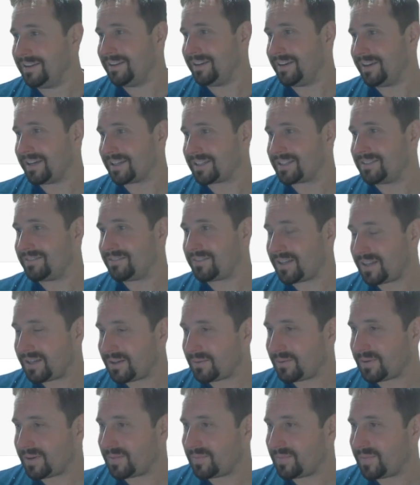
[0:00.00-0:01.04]
Activate
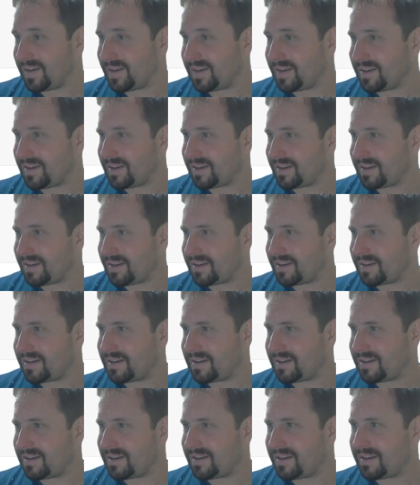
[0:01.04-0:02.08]
1 minute.
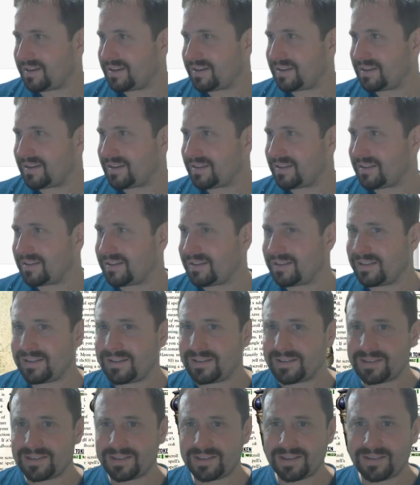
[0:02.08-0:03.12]

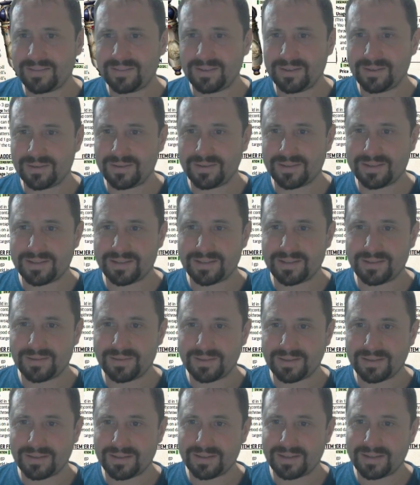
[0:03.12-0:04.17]
Let's just have a look. What's it
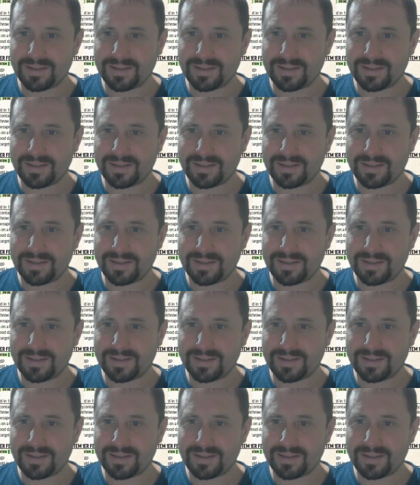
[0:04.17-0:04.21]
doing?